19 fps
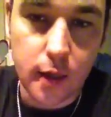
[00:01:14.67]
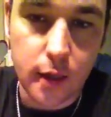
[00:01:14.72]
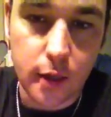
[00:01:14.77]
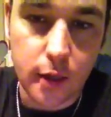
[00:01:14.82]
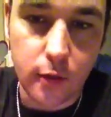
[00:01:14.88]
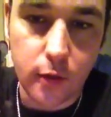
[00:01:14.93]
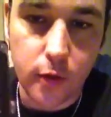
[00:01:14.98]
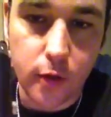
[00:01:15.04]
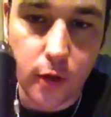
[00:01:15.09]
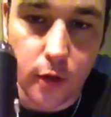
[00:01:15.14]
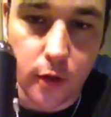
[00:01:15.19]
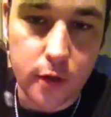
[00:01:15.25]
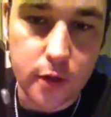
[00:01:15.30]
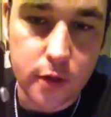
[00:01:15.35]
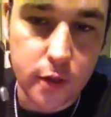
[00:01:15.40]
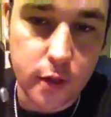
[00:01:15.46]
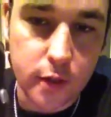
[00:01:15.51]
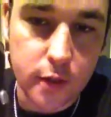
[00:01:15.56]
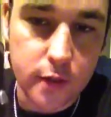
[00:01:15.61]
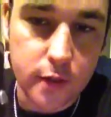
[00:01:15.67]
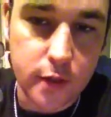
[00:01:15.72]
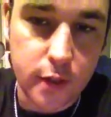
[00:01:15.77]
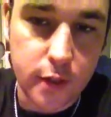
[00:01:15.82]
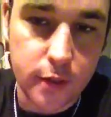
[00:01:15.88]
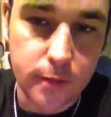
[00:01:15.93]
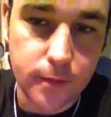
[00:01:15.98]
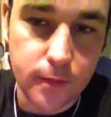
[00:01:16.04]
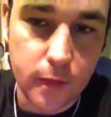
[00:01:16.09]
Here we go. As you can
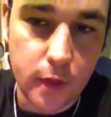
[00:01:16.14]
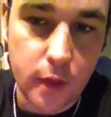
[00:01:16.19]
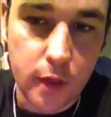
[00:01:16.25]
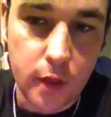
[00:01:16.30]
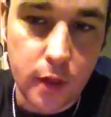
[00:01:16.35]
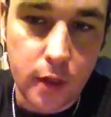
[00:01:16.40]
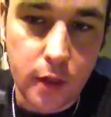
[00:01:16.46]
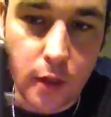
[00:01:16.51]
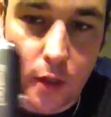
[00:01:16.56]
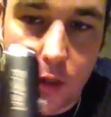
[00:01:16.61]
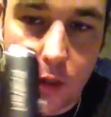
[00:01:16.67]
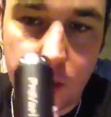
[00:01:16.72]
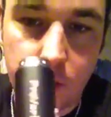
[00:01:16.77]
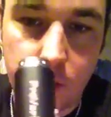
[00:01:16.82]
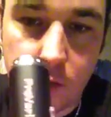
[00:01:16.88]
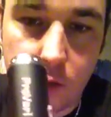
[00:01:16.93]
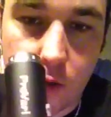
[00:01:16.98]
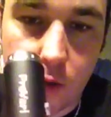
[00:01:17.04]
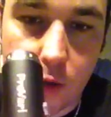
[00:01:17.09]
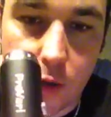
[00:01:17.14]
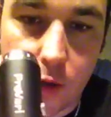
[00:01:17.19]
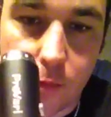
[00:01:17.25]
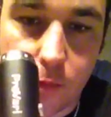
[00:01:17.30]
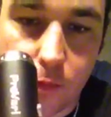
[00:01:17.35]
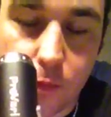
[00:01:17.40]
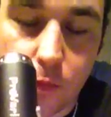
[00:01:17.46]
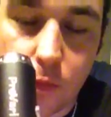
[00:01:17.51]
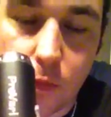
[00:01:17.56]
see, it is
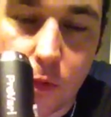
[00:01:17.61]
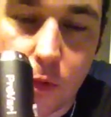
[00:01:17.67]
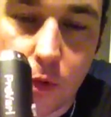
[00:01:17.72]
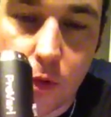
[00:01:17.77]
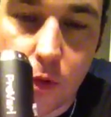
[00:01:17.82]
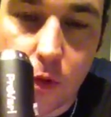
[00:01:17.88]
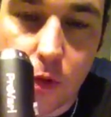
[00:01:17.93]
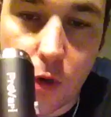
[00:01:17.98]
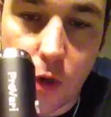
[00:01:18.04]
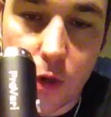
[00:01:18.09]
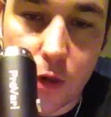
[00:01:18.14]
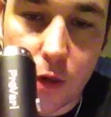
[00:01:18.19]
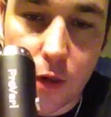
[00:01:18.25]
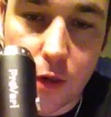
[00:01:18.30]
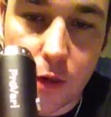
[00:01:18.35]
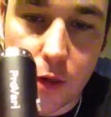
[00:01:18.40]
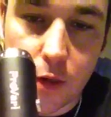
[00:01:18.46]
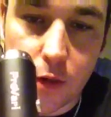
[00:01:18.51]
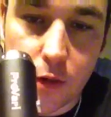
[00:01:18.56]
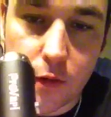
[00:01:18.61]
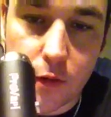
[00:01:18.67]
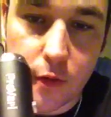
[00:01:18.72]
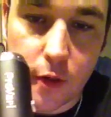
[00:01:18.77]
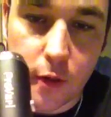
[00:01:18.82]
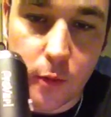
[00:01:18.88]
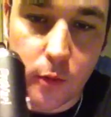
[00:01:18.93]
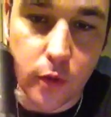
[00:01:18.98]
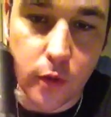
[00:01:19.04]
authentic. It's
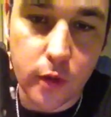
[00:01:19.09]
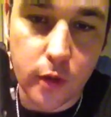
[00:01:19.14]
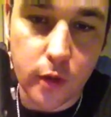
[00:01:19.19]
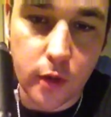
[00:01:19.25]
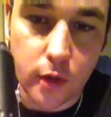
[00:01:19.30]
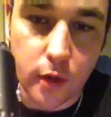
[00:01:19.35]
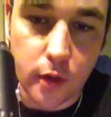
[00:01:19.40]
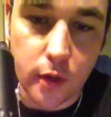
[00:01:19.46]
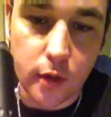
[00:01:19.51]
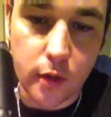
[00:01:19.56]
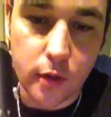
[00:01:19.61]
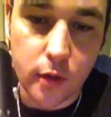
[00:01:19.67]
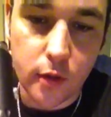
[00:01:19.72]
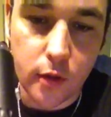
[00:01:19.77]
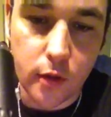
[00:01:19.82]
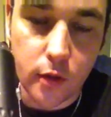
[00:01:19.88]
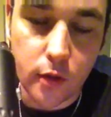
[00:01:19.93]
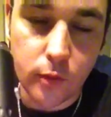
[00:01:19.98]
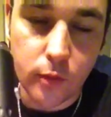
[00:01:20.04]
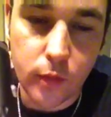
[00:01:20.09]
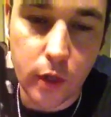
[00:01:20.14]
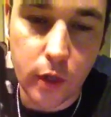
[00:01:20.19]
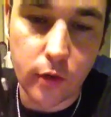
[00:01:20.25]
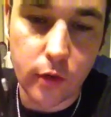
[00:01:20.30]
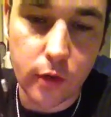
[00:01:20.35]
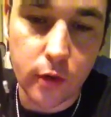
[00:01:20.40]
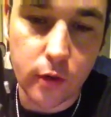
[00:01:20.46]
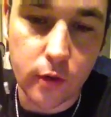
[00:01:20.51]
not been
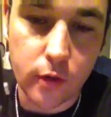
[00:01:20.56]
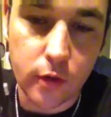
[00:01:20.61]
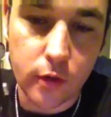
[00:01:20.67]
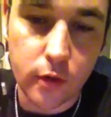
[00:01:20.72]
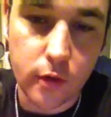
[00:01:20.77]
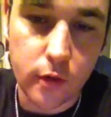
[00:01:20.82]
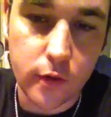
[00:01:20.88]
powder coated.